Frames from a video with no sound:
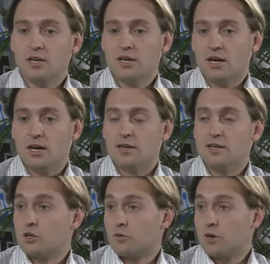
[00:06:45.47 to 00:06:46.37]
uh,
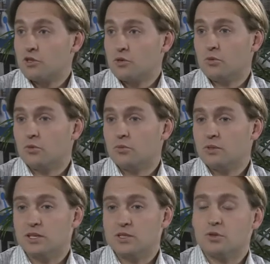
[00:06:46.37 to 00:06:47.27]
is a great tool
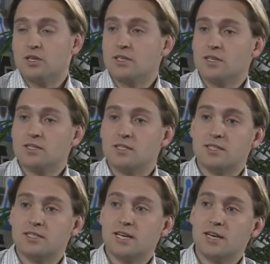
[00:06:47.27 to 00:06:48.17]
because what it does is
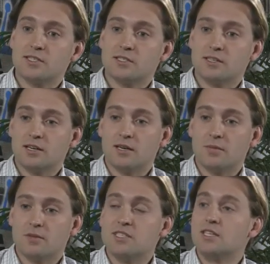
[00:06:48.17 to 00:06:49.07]
detects
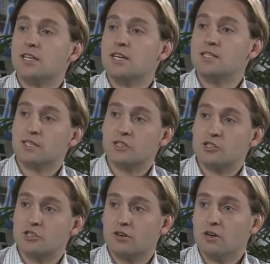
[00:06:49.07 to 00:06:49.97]
um, the sig heat
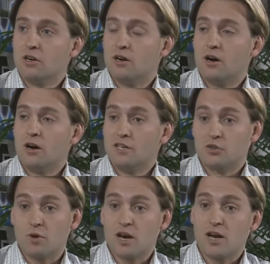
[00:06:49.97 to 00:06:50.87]
signature uh,
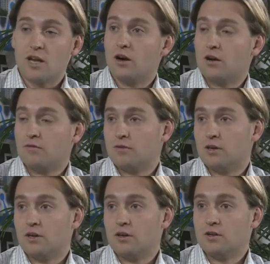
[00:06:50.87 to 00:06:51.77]
that's radiating off
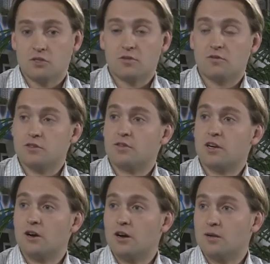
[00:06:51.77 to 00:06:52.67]
uh, the surface of
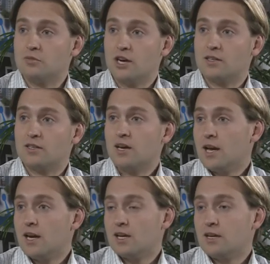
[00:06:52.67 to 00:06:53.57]
any object,
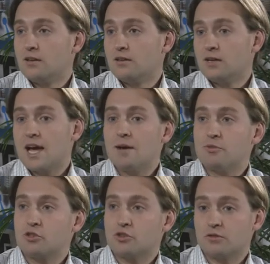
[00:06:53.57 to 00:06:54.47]
and it can
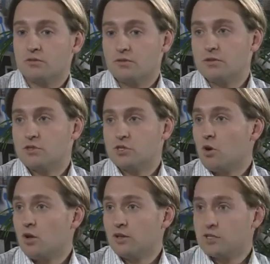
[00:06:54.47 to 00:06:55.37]
capture the smallest